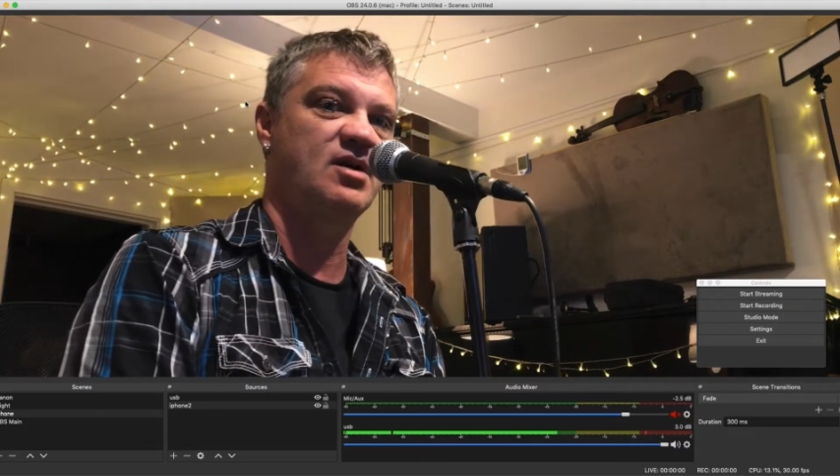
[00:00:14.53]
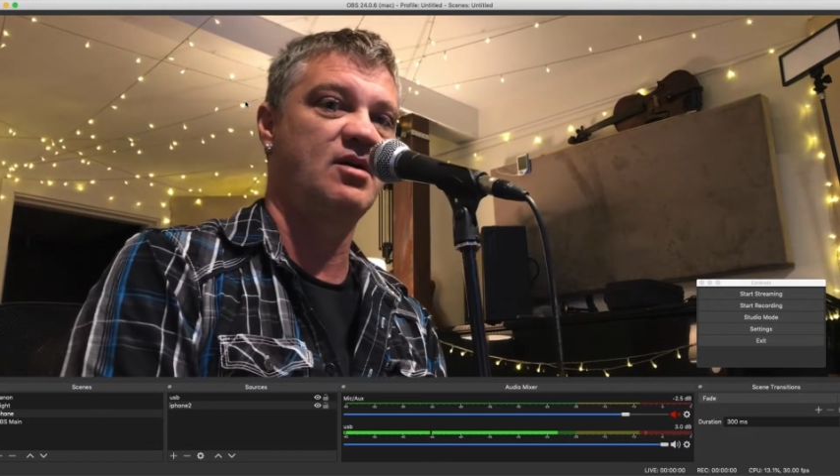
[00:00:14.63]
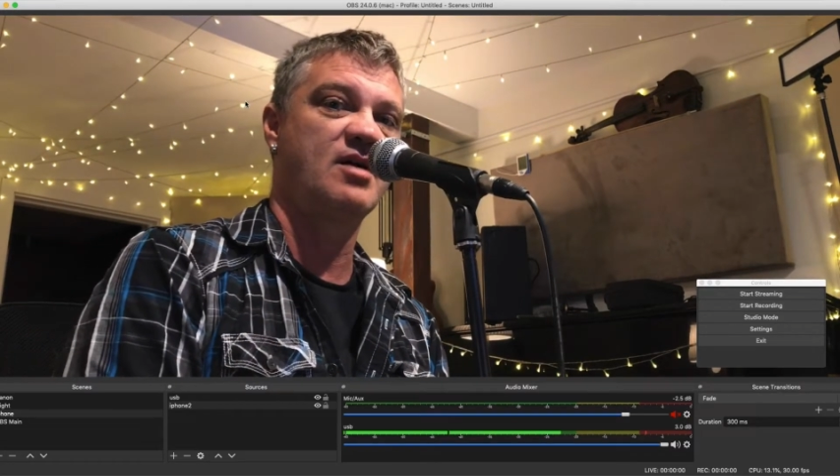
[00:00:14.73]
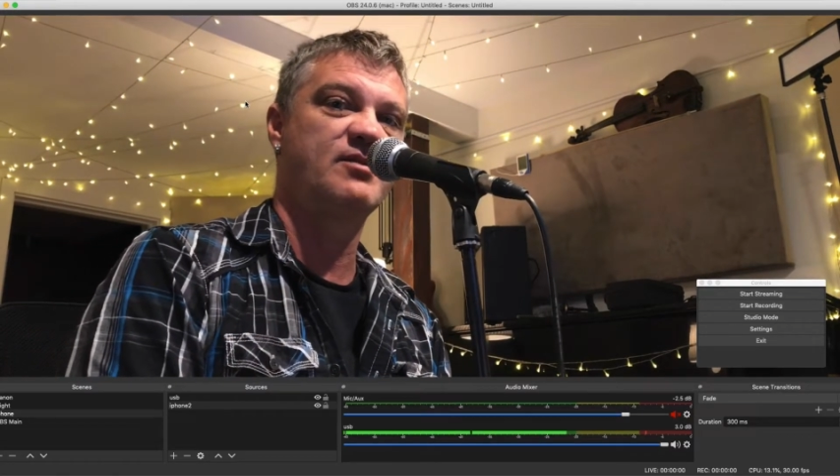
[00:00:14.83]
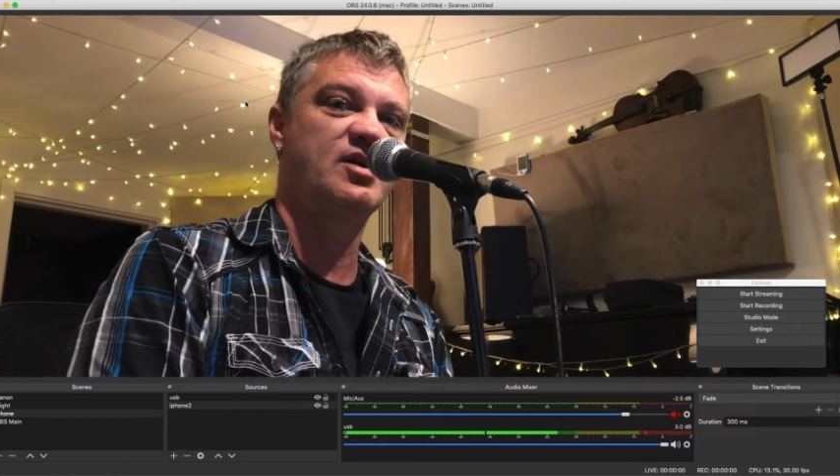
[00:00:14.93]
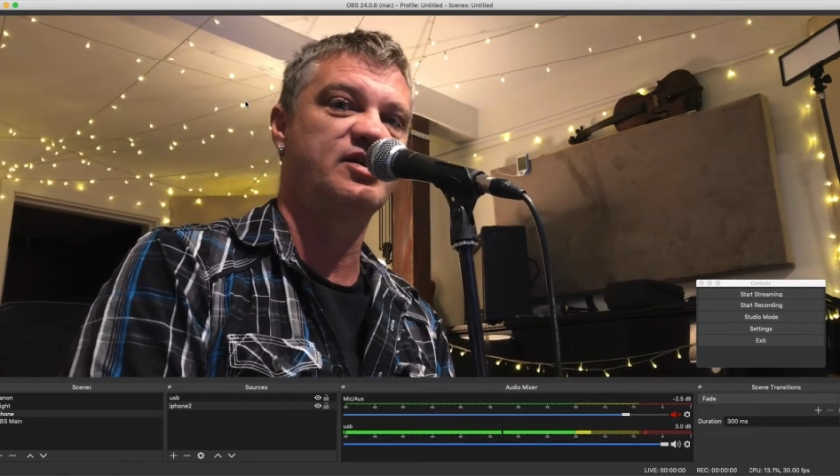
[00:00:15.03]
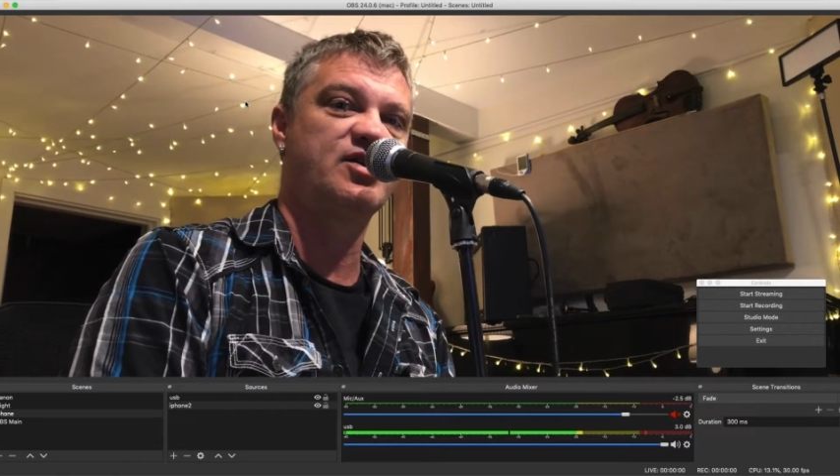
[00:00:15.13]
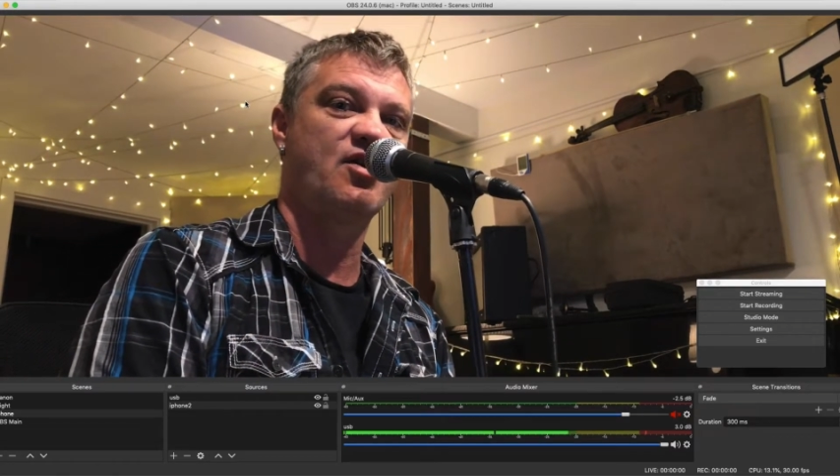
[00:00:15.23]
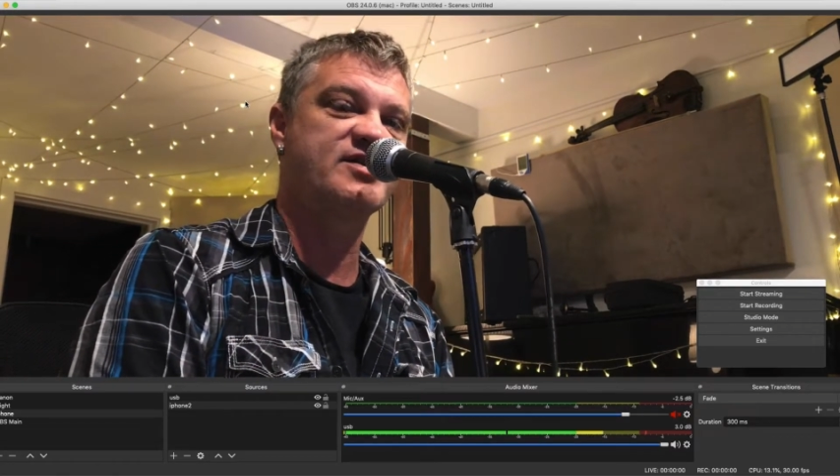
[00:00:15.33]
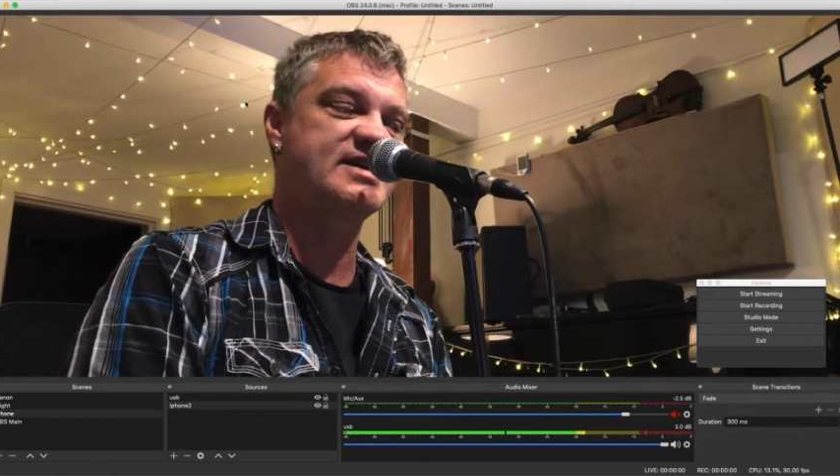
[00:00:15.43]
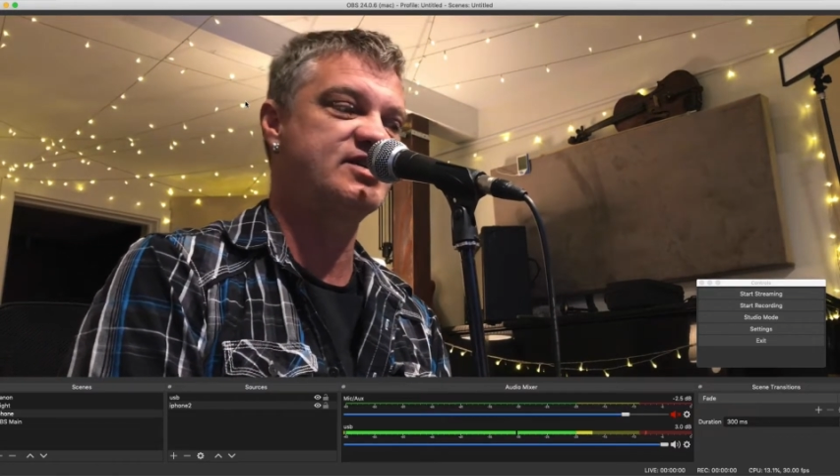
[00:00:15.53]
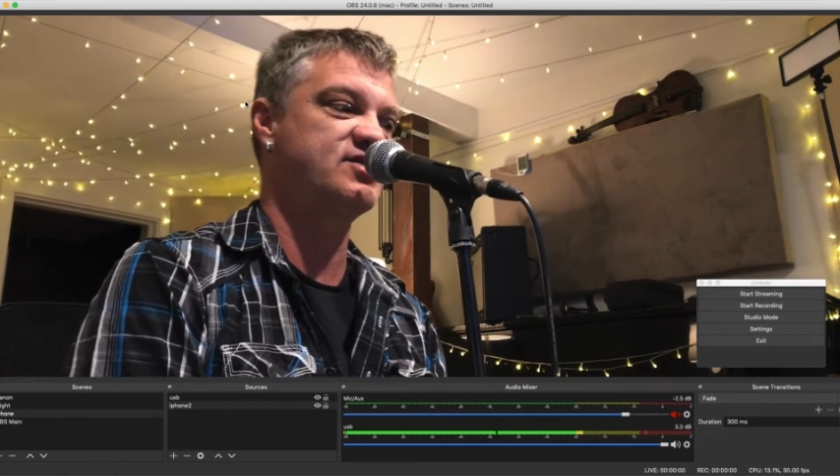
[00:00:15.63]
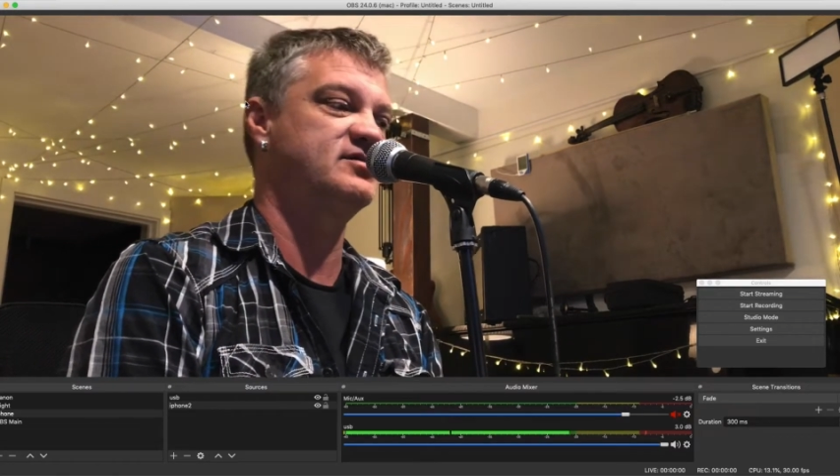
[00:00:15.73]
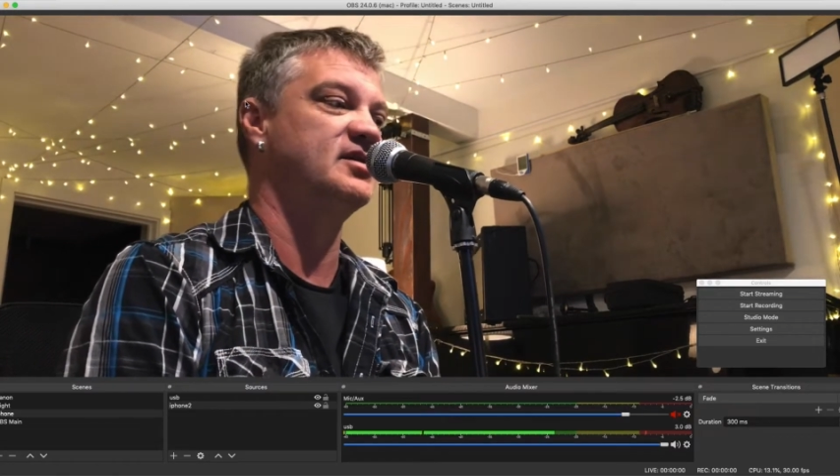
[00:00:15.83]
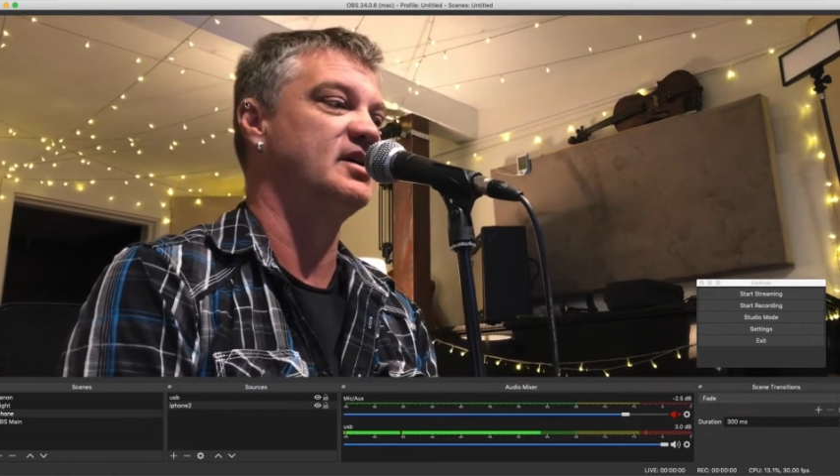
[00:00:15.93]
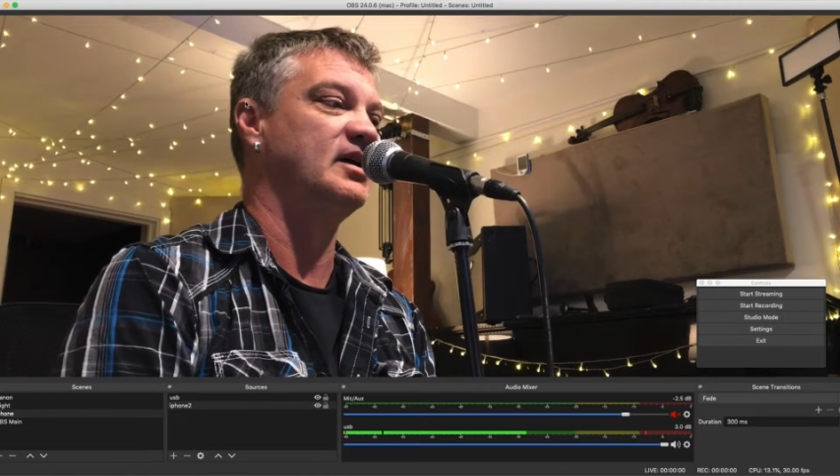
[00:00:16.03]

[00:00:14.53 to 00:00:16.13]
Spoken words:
I'm a non-essential.